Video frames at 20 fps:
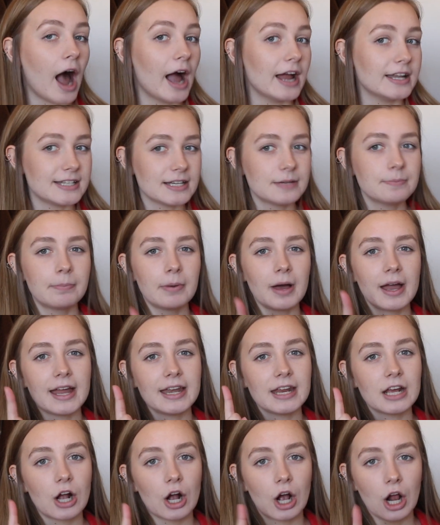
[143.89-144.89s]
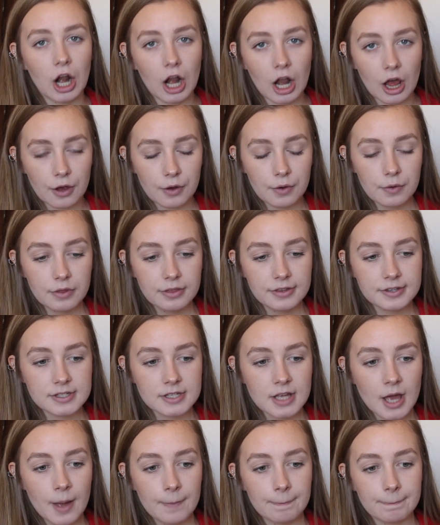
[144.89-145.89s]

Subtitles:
I didn't buy any clothes